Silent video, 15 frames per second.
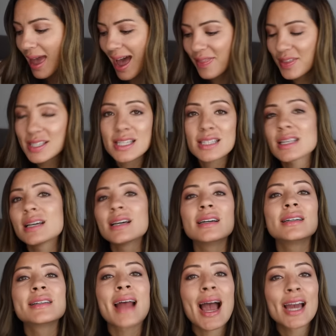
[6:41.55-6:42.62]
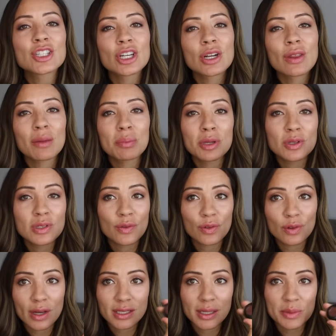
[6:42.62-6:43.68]
And this is an eyeshadow that I've been using for
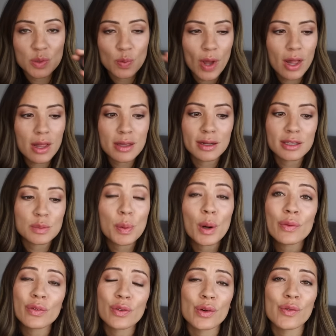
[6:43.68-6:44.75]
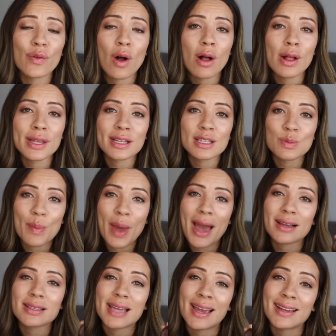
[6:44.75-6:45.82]
a long time as well, and it's perfect for fall, and it's
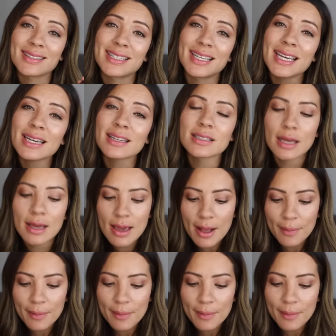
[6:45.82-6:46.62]
MAC Antiqued.